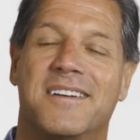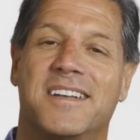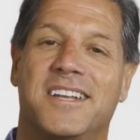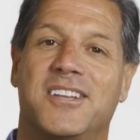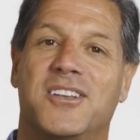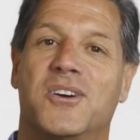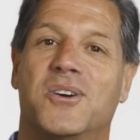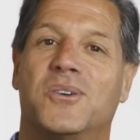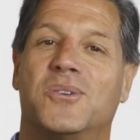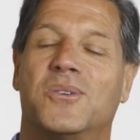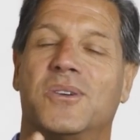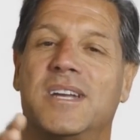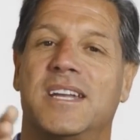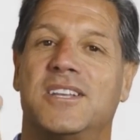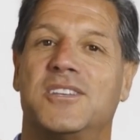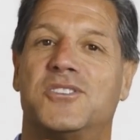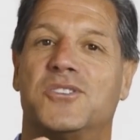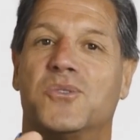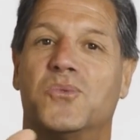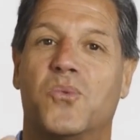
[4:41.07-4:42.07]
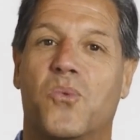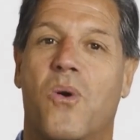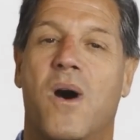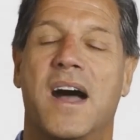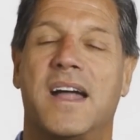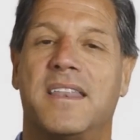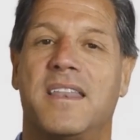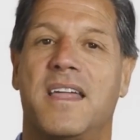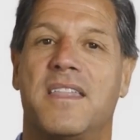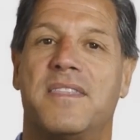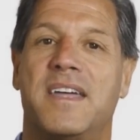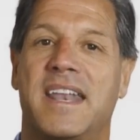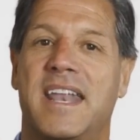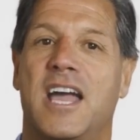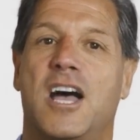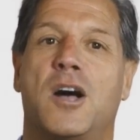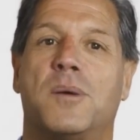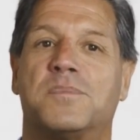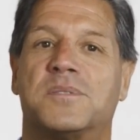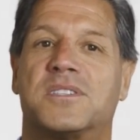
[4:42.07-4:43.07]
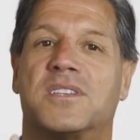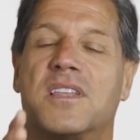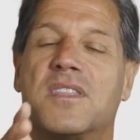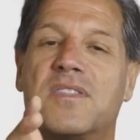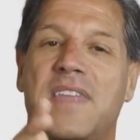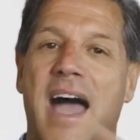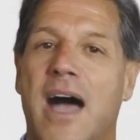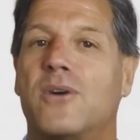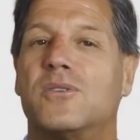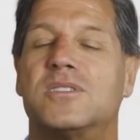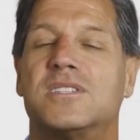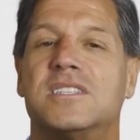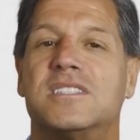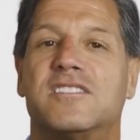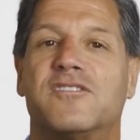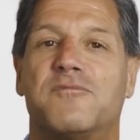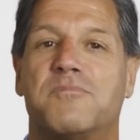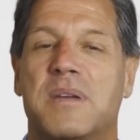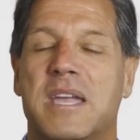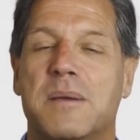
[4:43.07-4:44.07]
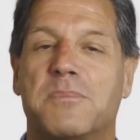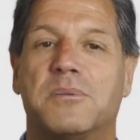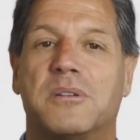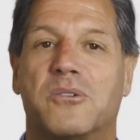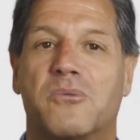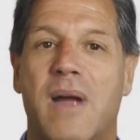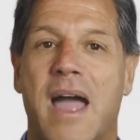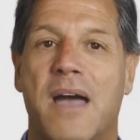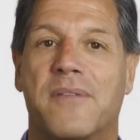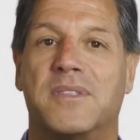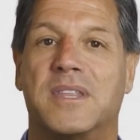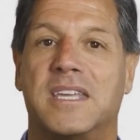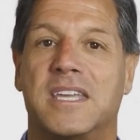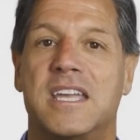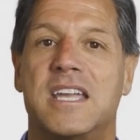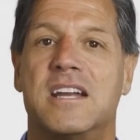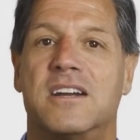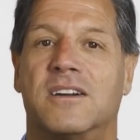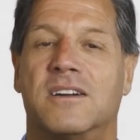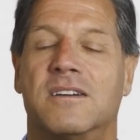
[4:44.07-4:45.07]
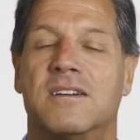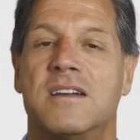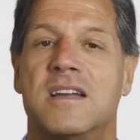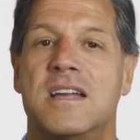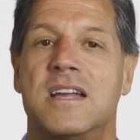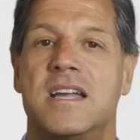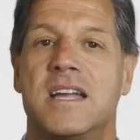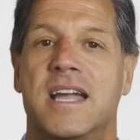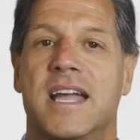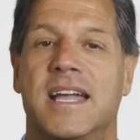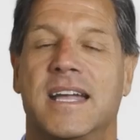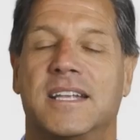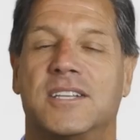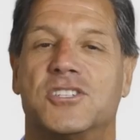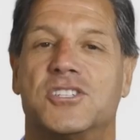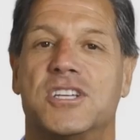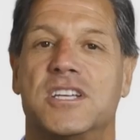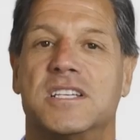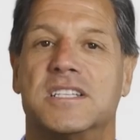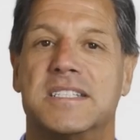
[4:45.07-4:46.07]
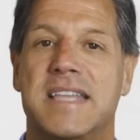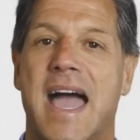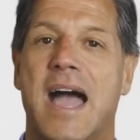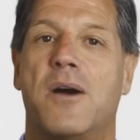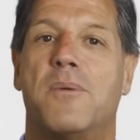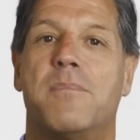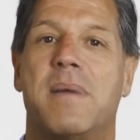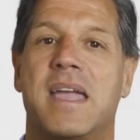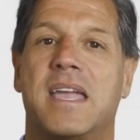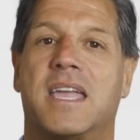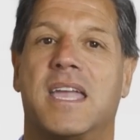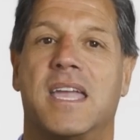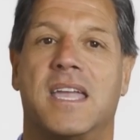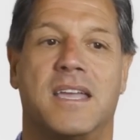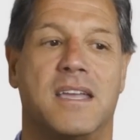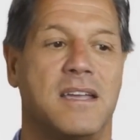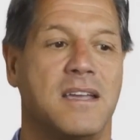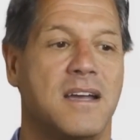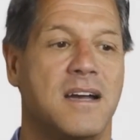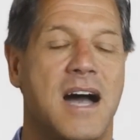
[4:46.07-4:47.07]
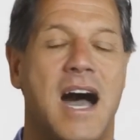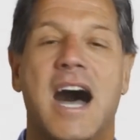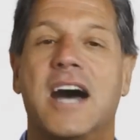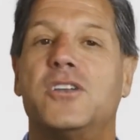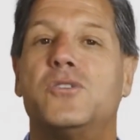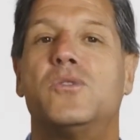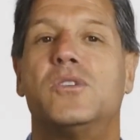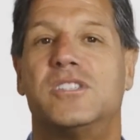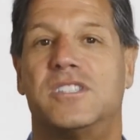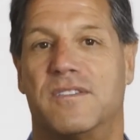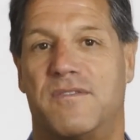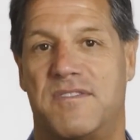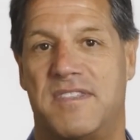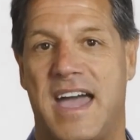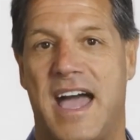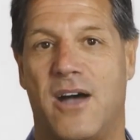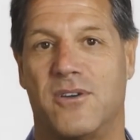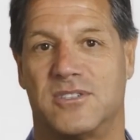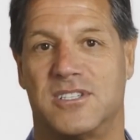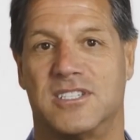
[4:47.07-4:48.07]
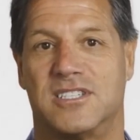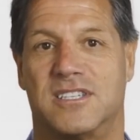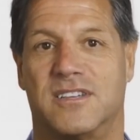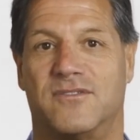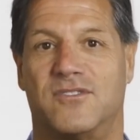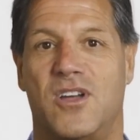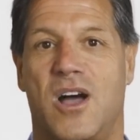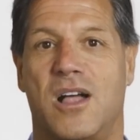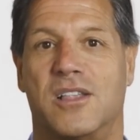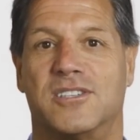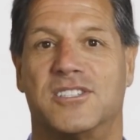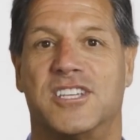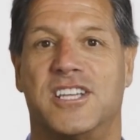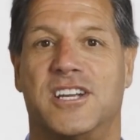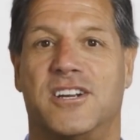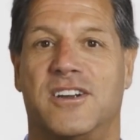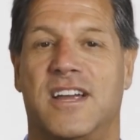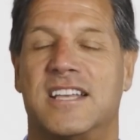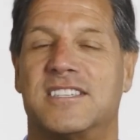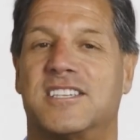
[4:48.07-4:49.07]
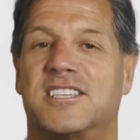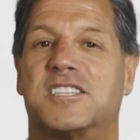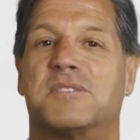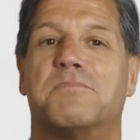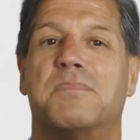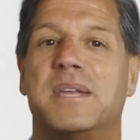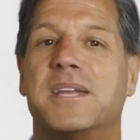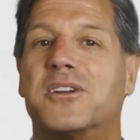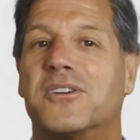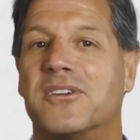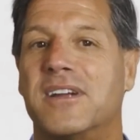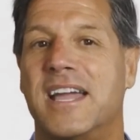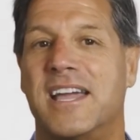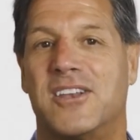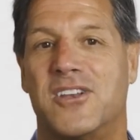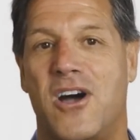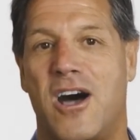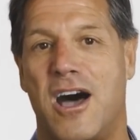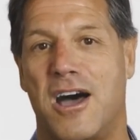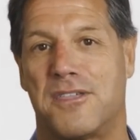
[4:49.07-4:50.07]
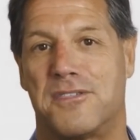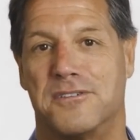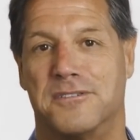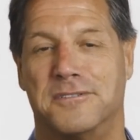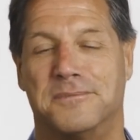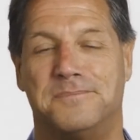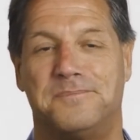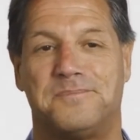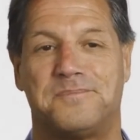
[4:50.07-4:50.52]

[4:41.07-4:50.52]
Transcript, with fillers: into one that helps thousands of people around the year, and she's now making hundreds of thousands of dollars a year as a speaker and author.